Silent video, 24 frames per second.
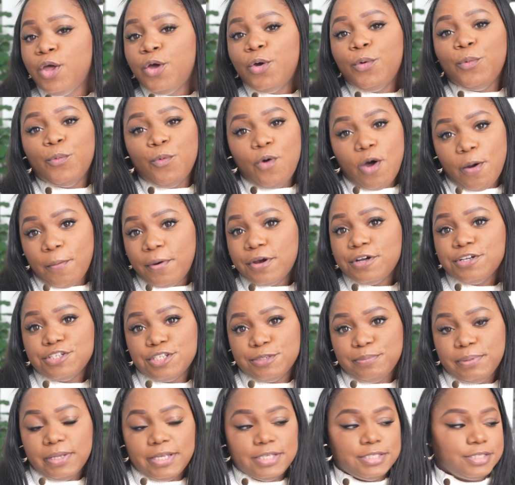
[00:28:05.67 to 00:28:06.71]
Walmart is the
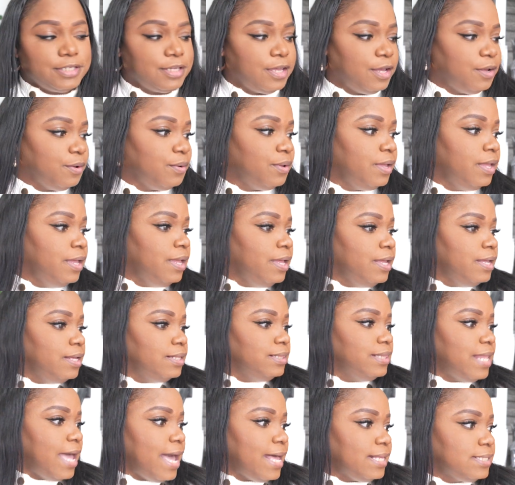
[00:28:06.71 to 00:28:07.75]
place to go.
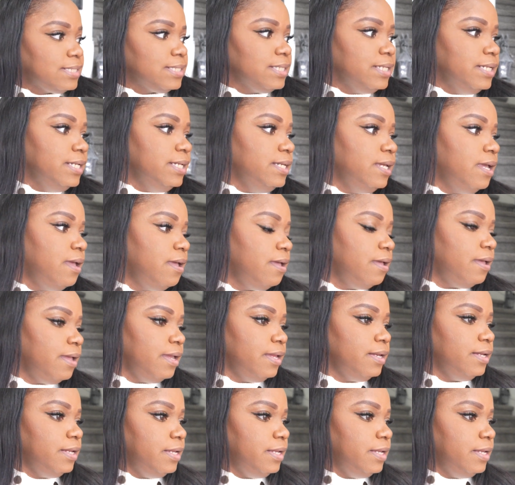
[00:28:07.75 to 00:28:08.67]
Lastly, in